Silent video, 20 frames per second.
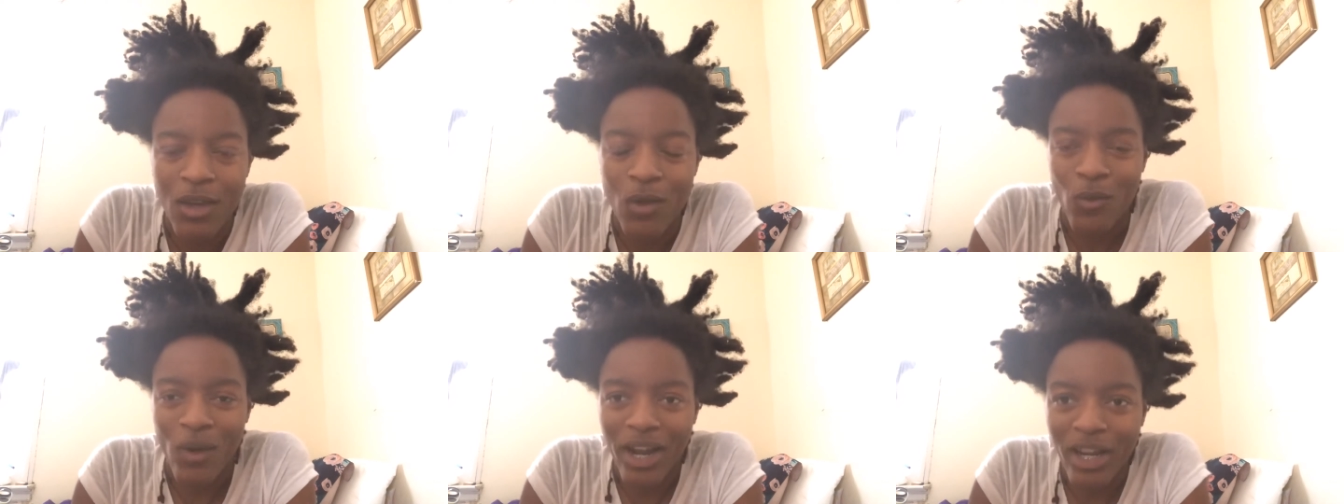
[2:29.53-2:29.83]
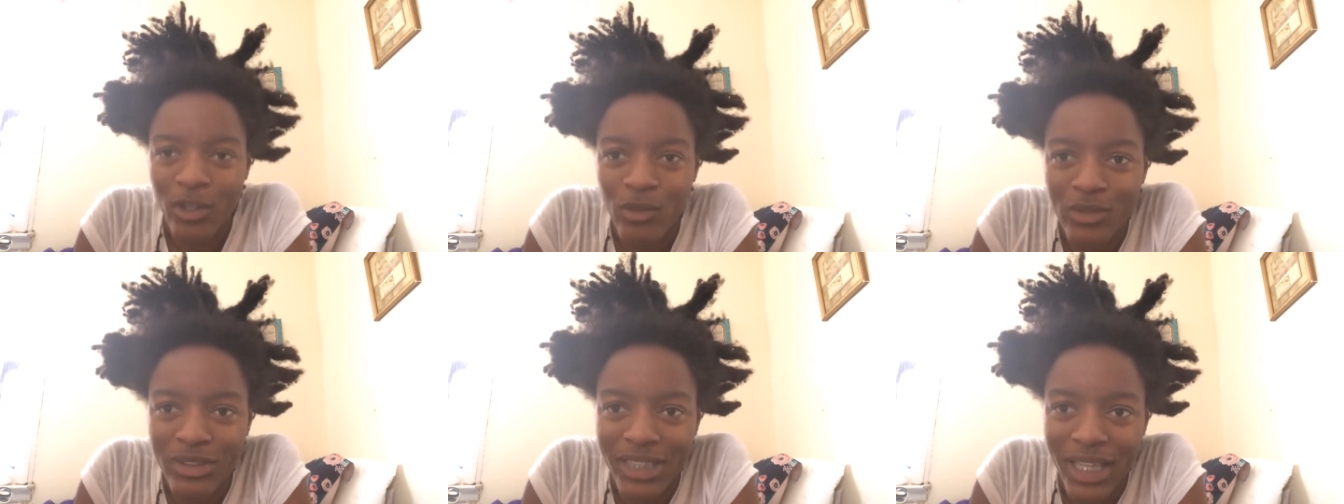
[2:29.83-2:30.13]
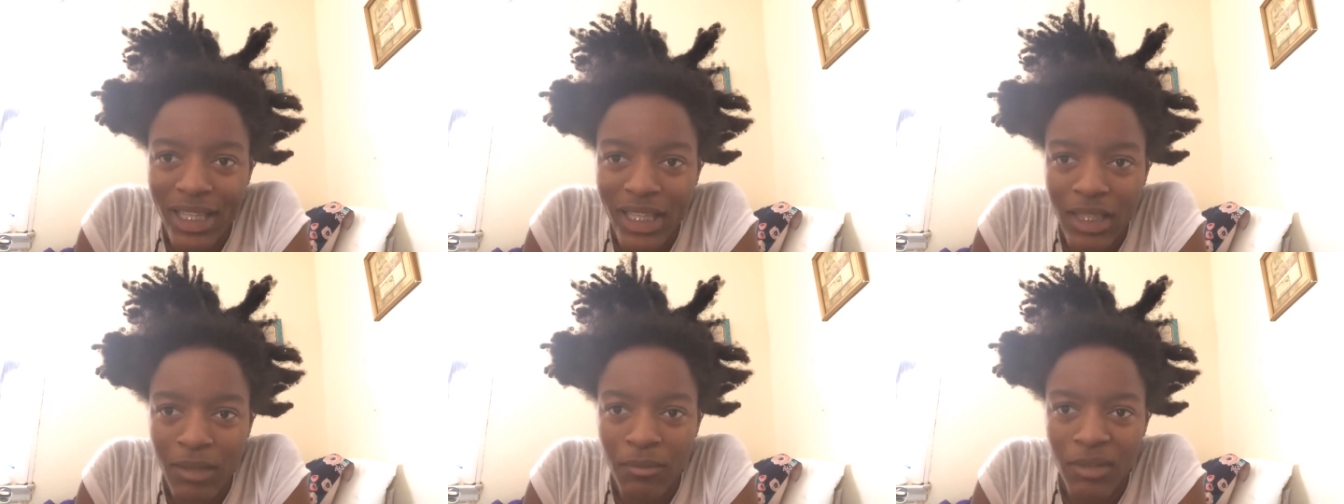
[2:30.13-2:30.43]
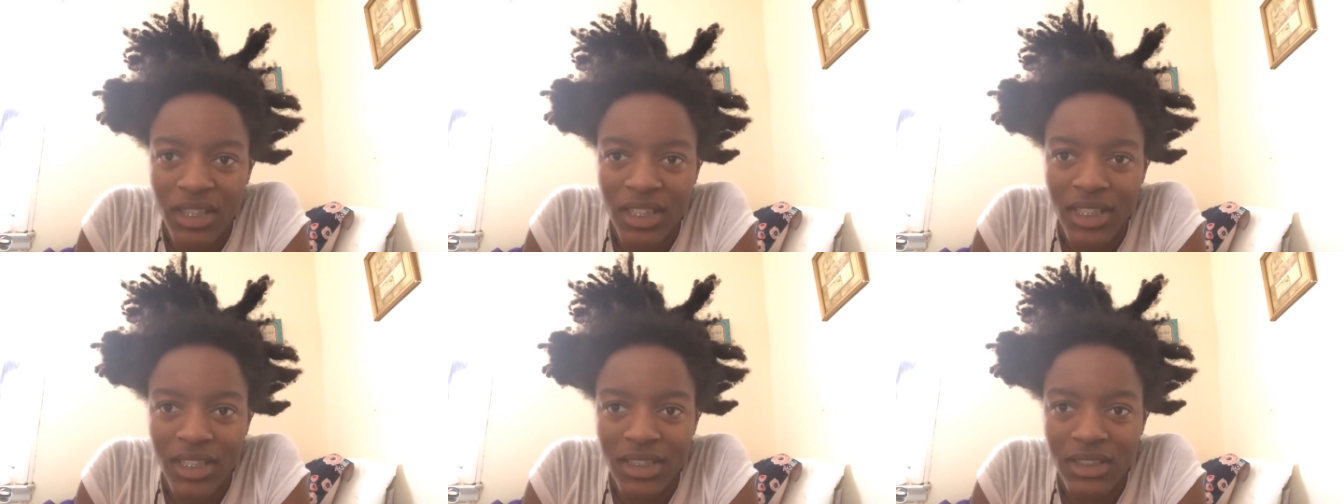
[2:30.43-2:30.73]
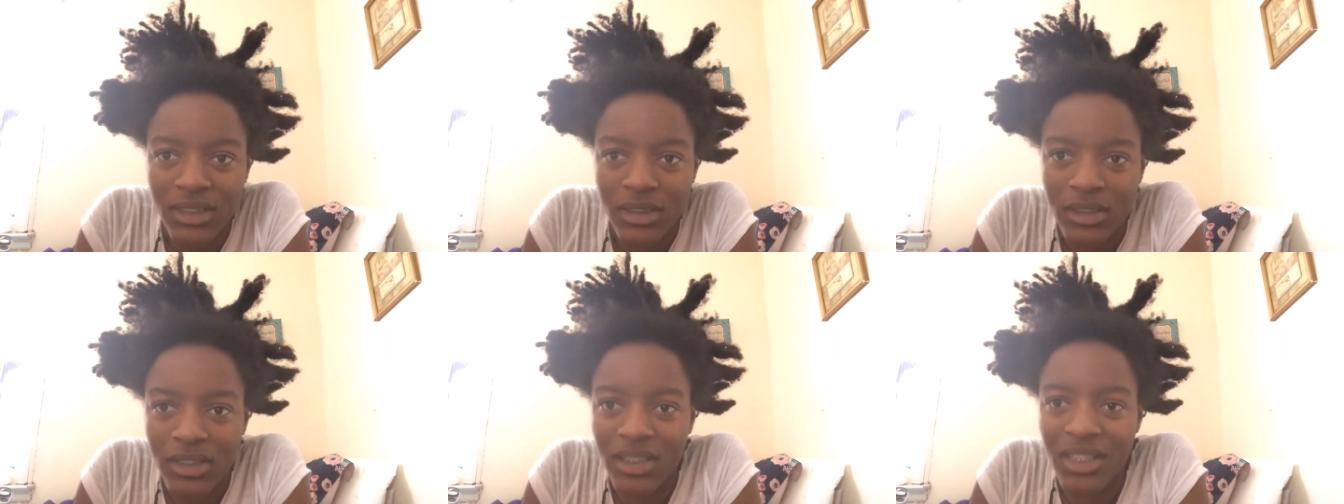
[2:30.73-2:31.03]
Why are you telling me
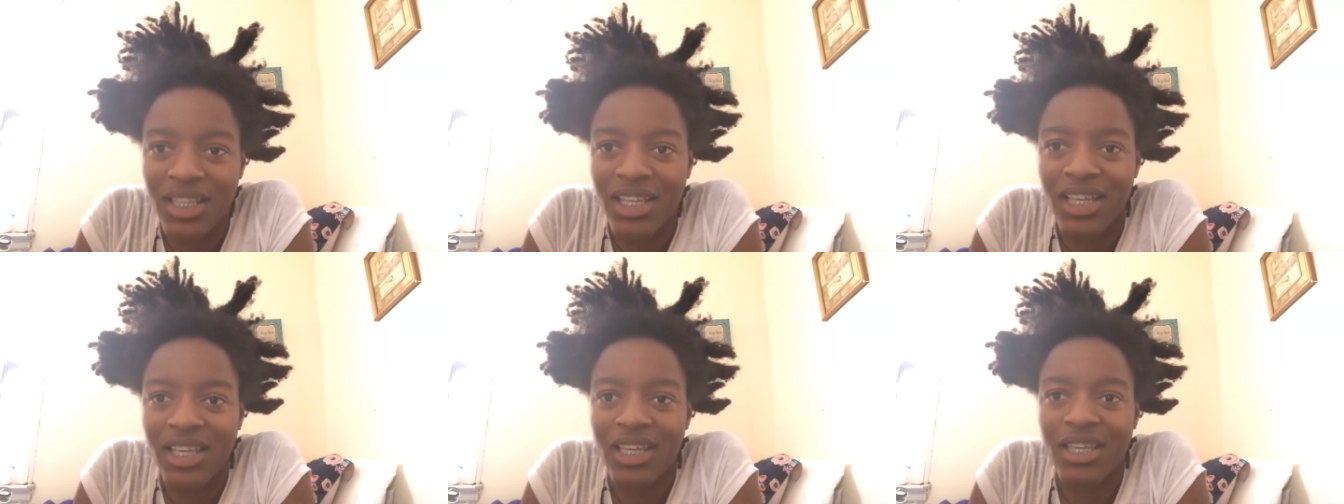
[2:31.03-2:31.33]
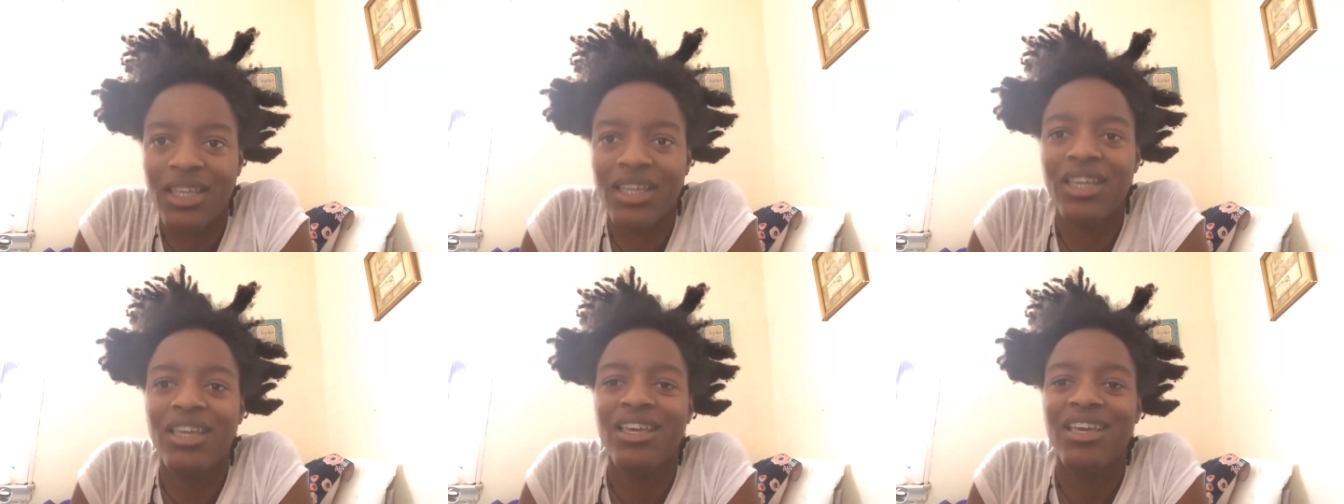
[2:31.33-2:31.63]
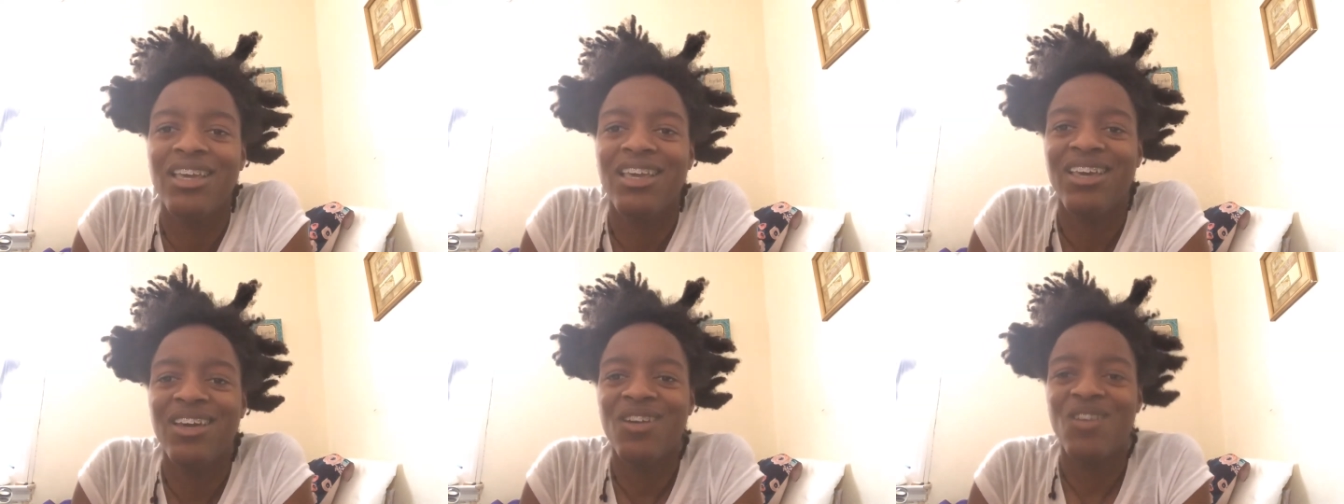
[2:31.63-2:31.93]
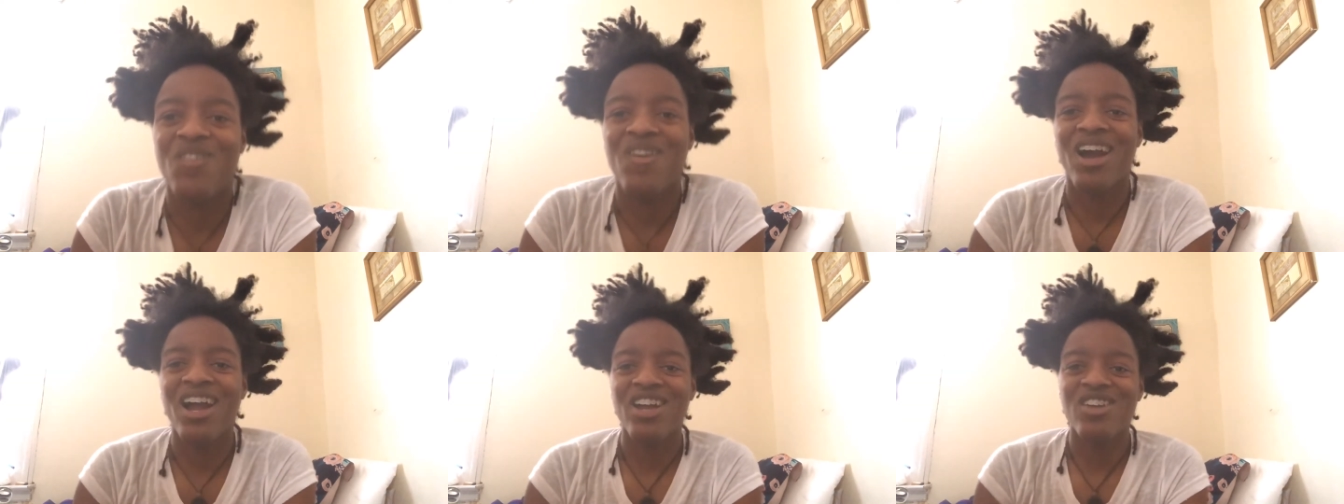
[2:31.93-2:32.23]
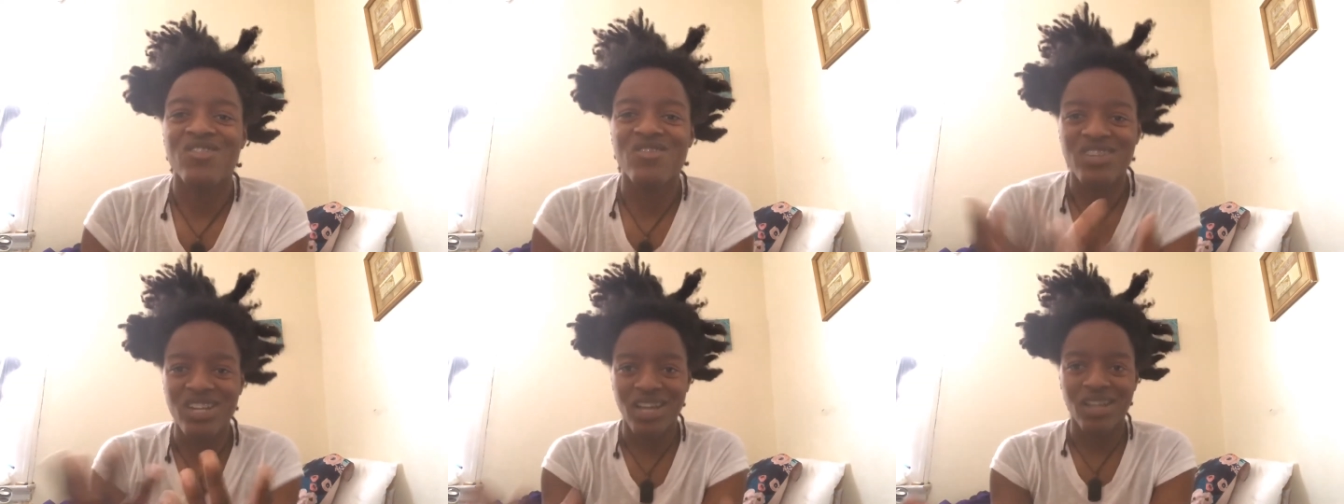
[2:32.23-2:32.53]
this? Like, why are
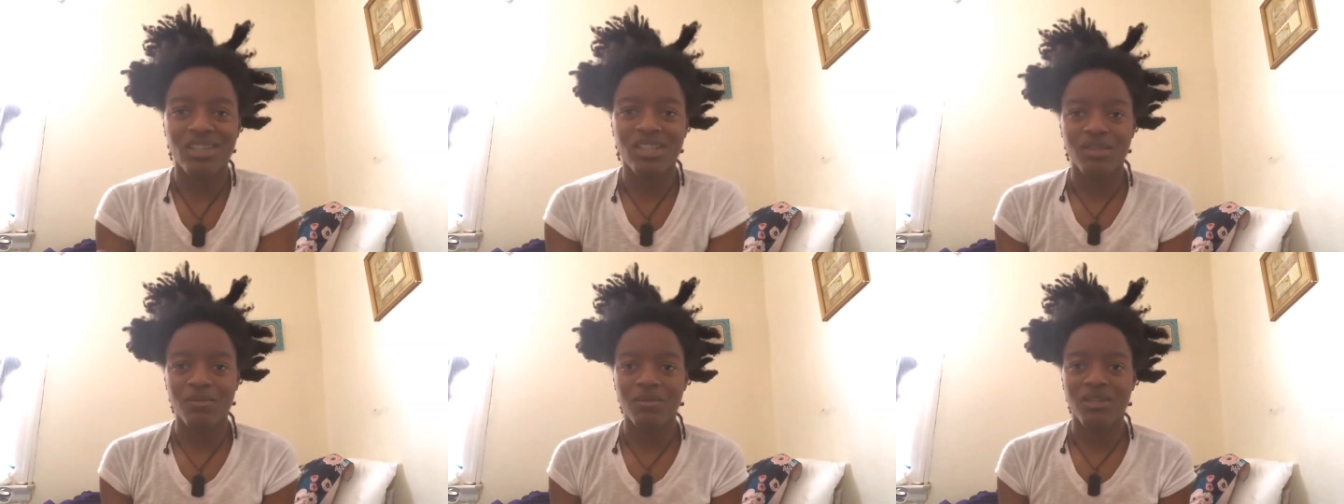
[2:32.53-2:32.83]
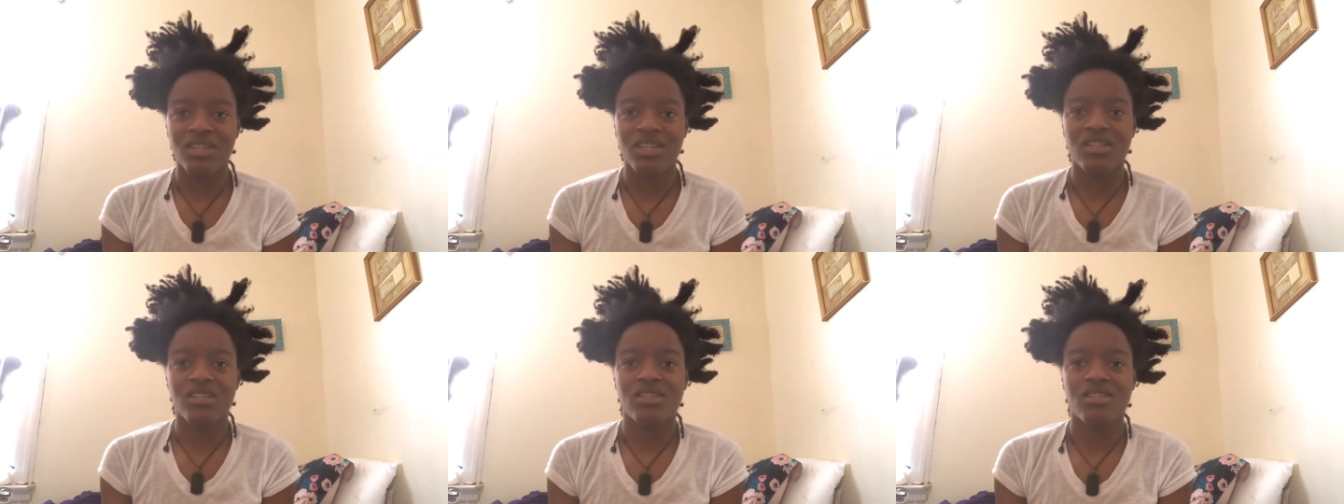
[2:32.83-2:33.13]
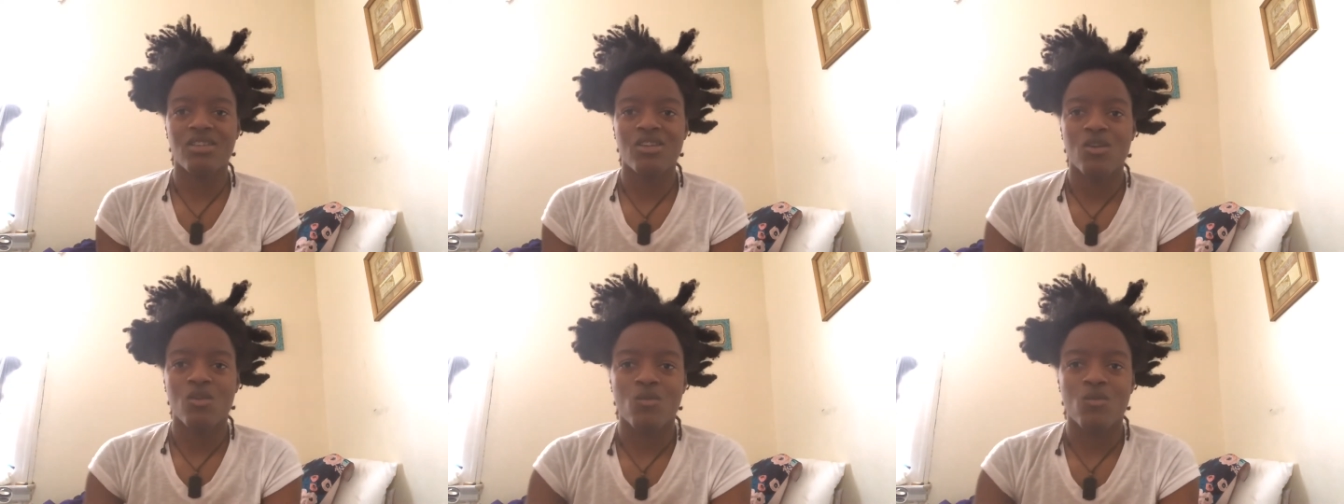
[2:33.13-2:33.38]
you telling me this?